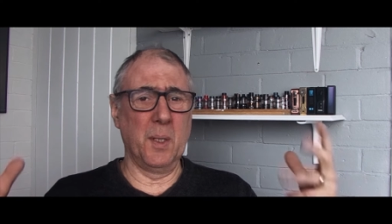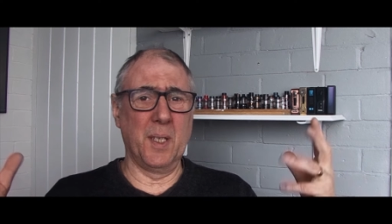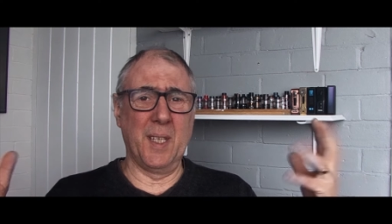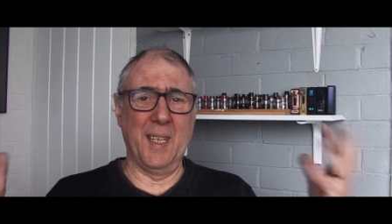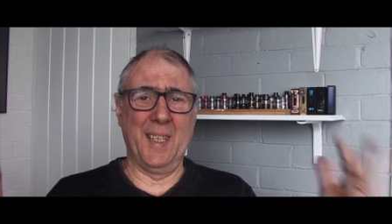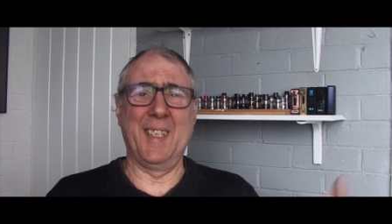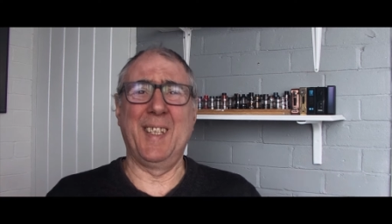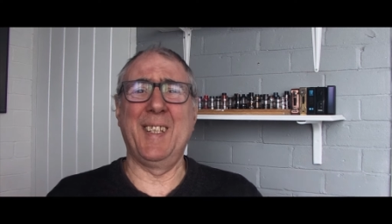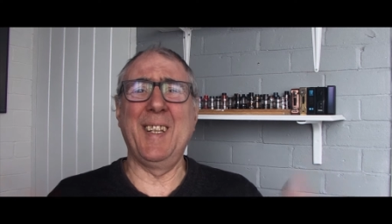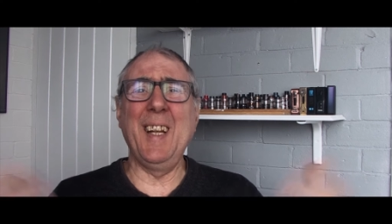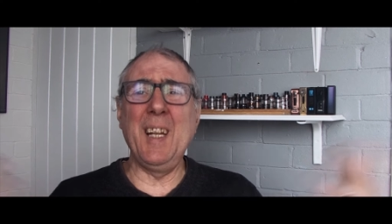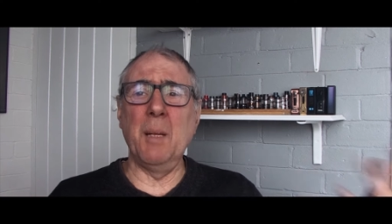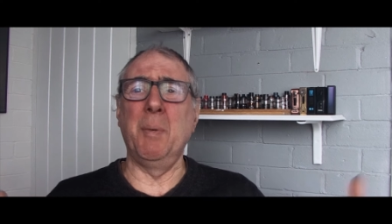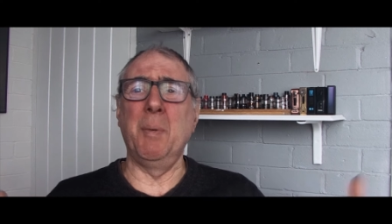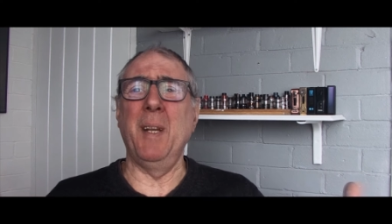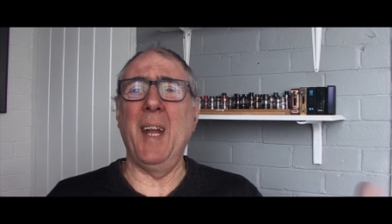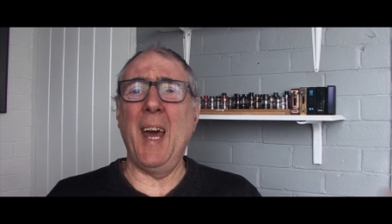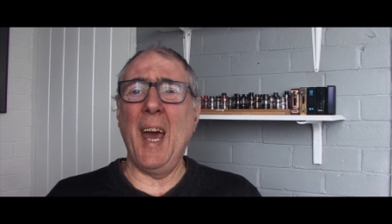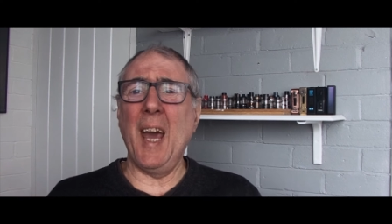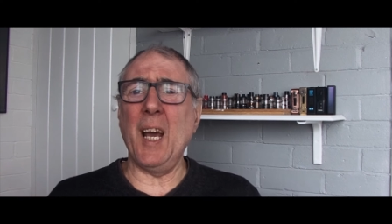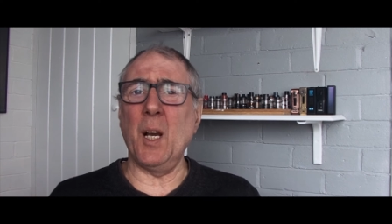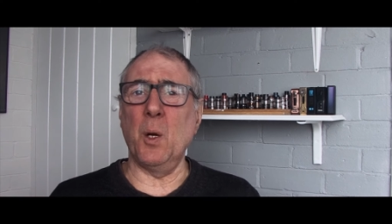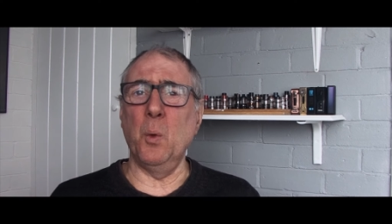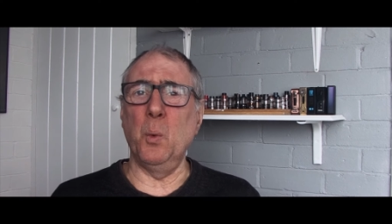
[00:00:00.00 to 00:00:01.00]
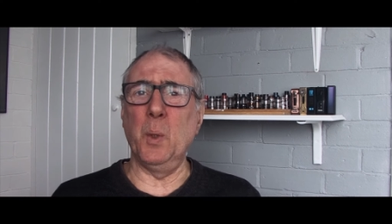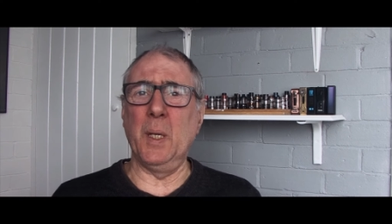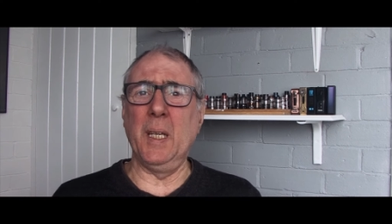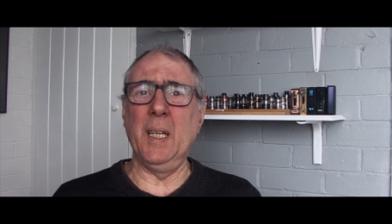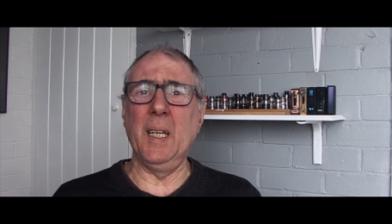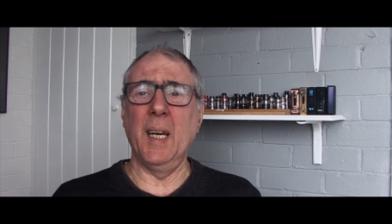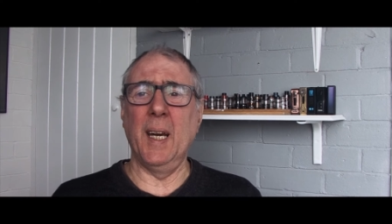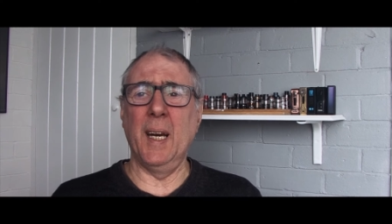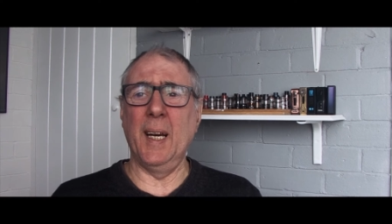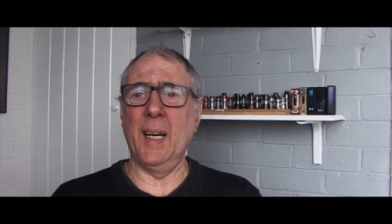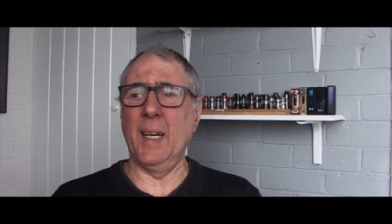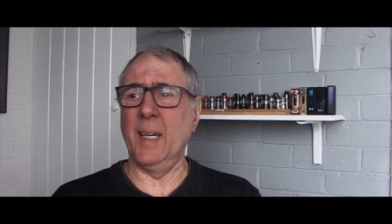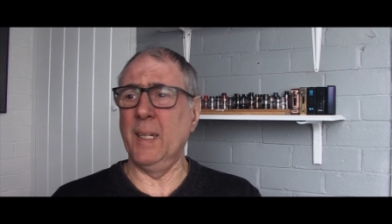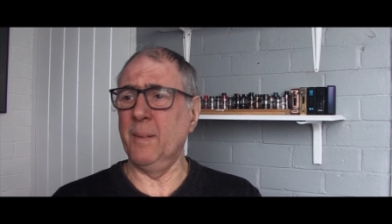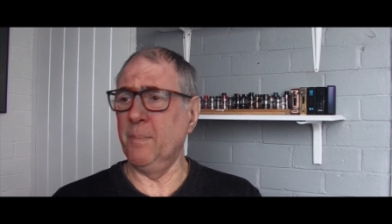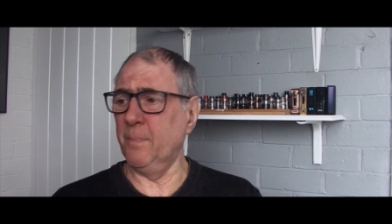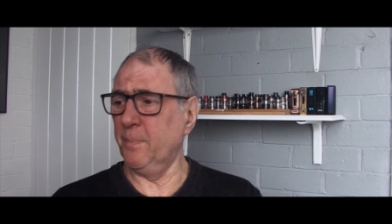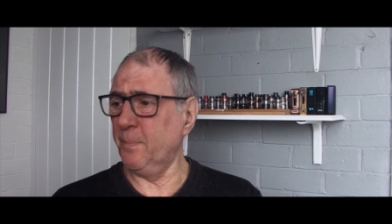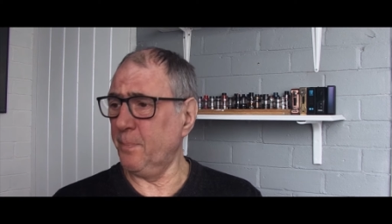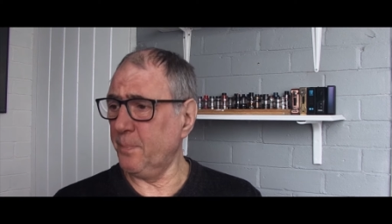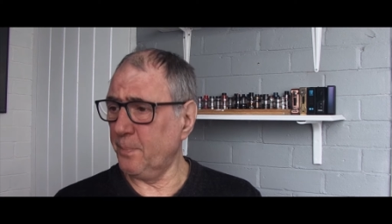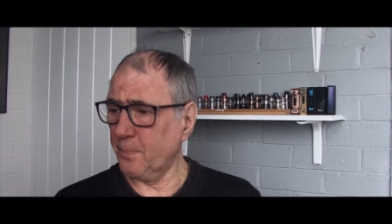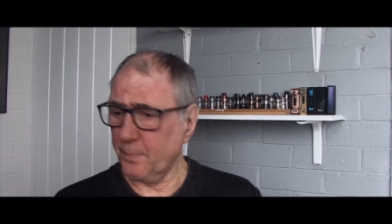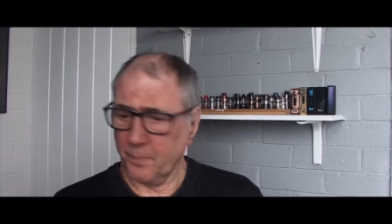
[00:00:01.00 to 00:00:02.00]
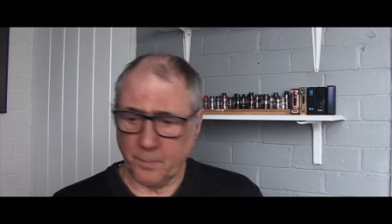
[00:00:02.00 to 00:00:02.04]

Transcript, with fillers: it's still a bit echoey. Um,